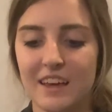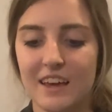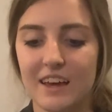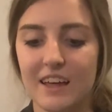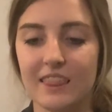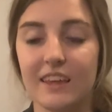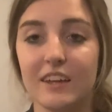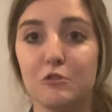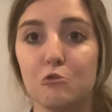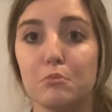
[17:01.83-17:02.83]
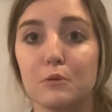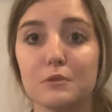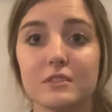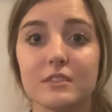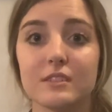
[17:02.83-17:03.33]
And then who pulls
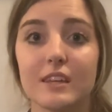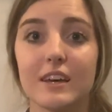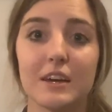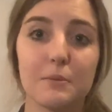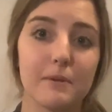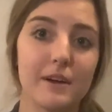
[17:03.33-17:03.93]
the sleigh but